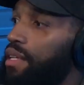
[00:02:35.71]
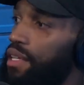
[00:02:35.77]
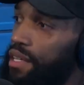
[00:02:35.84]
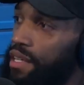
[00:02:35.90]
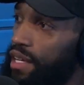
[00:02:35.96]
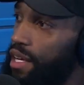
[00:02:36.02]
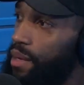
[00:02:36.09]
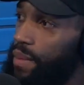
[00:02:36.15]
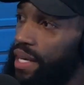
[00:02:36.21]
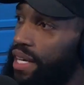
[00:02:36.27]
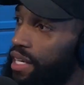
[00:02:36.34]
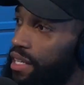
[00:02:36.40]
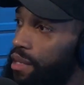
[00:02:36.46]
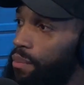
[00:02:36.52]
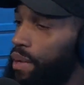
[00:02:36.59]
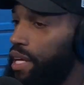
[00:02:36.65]
You know what I mean?
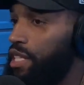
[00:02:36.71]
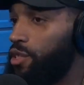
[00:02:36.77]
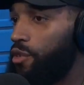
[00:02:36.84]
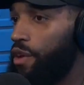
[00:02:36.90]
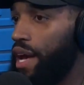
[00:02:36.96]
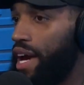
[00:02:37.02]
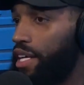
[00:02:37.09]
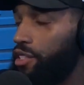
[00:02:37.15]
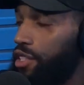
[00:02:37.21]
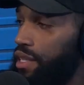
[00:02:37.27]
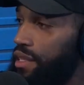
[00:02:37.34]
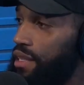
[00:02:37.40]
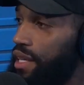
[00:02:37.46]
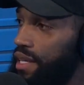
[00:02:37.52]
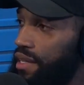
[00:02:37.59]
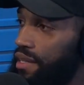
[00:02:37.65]
Get the biggest
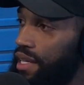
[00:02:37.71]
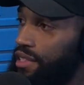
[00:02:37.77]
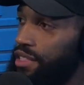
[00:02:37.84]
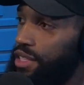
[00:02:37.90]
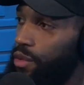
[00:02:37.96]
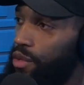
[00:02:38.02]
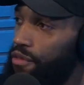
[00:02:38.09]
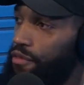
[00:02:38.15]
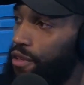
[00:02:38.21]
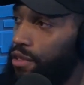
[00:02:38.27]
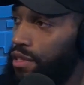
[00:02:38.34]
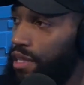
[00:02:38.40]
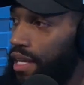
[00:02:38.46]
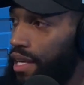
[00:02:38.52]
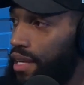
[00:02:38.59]
reaction and see what it feels like.